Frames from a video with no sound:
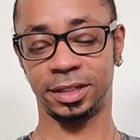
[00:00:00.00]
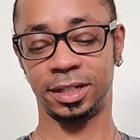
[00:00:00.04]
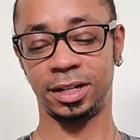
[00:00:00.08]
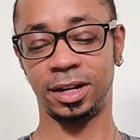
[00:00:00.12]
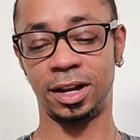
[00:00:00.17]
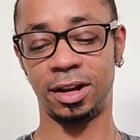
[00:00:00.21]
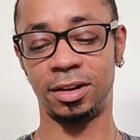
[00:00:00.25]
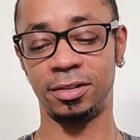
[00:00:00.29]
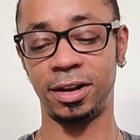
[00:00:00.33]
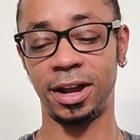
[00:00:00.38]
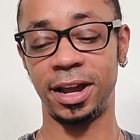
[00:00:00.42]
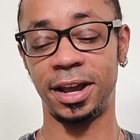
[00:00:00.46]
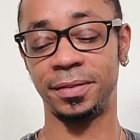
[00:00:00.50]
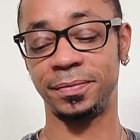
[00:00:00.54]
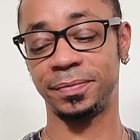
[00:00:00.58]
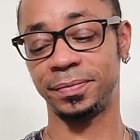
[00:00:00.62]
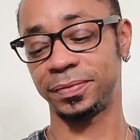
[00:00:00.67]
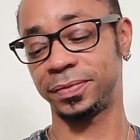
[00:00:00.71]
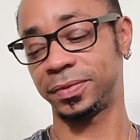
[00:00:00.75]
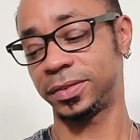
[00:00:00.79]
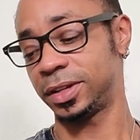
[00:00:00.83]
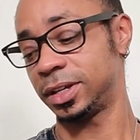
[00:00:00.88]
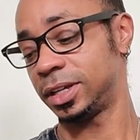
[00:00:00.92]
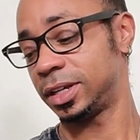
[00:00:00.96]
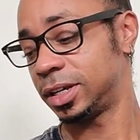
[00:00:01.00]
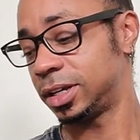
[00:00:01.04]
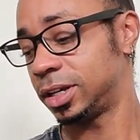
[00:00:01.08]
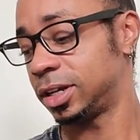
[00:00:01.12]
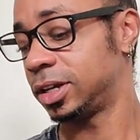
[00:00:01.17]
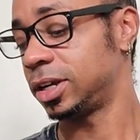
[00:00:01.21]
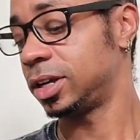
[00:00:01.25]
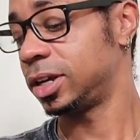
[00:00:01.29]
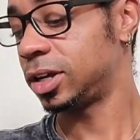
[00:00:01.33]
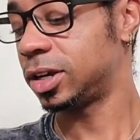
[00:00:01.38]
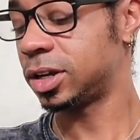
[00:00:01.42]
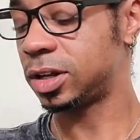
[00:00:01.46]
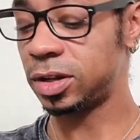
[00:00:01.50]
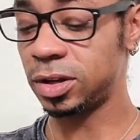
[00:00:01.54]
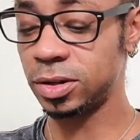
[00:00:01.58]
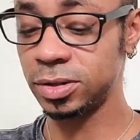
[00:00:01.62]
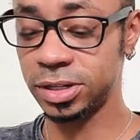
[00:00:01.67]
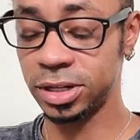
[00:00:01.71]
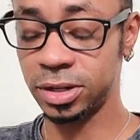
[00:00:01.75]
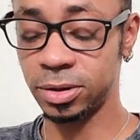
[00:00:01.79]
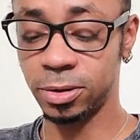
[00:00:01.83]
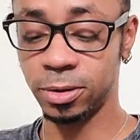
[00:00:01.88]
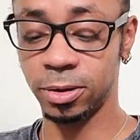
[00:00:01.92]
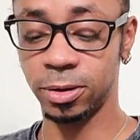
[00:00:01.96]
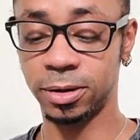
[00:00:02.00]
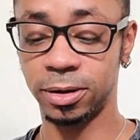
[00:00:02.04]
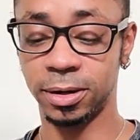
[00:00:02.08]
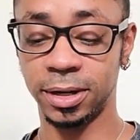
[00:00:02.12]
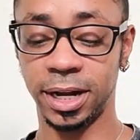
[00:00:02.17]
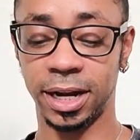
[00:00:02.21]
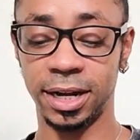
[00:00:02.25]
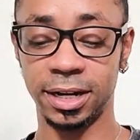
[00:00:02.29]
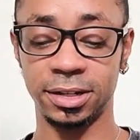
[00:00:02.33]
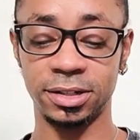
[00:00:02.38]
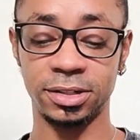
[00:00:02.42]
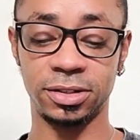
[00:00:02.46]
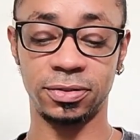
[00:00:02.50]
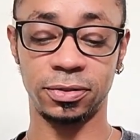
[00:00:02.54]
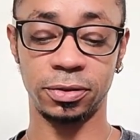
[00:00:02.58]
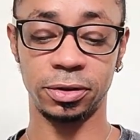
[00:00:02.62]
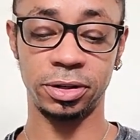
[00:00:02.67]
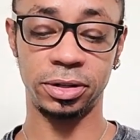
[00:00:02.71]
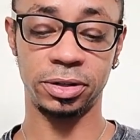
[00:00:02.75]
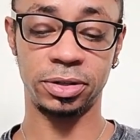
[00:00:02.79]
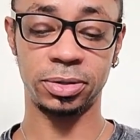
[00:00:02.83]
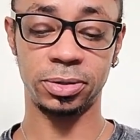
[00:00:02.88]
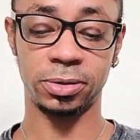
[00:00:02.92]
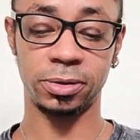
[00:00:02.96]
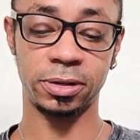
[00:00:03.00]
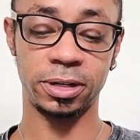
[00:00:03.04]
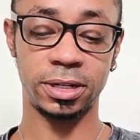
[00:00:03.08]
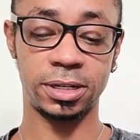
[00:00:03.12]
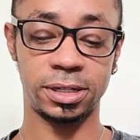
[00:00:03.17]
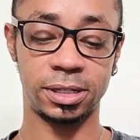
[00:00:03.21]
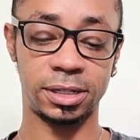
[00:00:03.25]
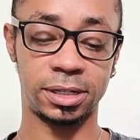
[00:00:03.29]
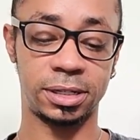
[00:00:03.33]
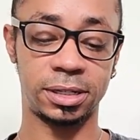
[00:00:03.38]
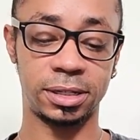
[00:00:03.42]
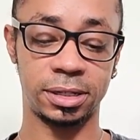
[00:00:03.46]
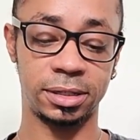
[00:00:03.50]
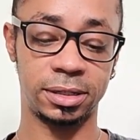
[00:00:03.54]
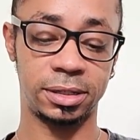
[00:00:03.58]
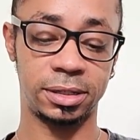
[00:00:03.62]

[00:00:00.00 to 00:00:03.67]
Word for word: All right. Closing Oracle guidance for you, Taurus.